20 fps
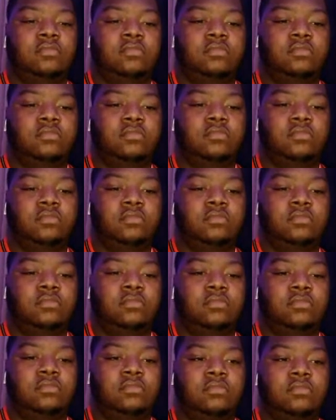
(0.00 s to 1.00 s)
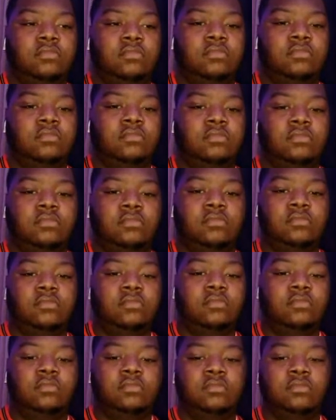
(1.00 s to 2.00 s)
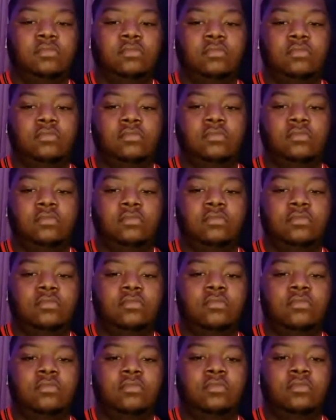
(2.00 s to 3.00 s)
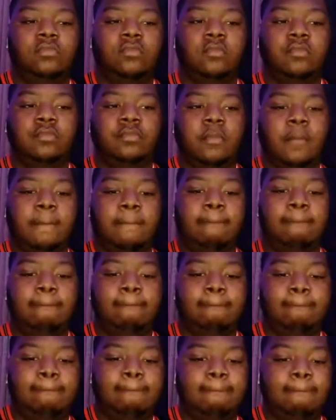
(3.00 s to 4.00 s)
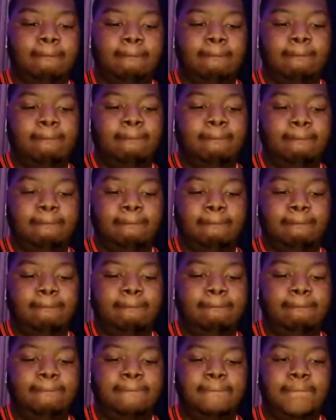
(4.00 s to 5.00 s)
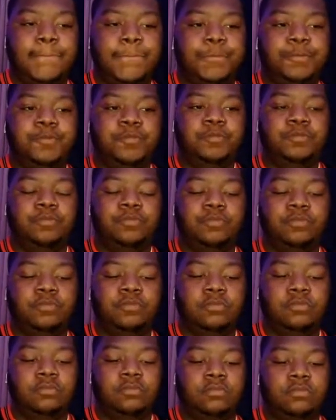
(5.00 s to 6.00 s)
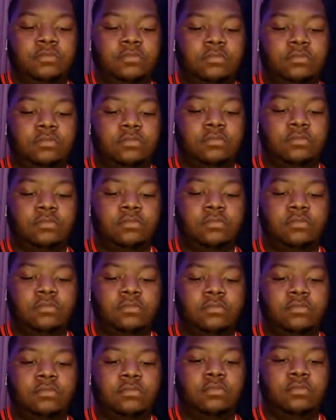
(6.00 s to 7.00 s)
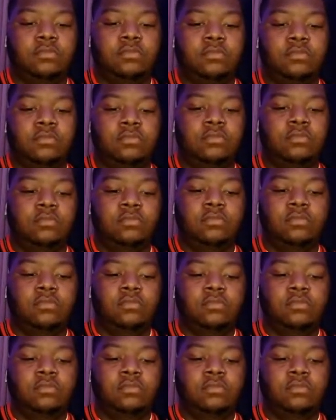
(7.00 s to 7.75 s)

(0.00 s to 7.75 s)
This person isn't speaking.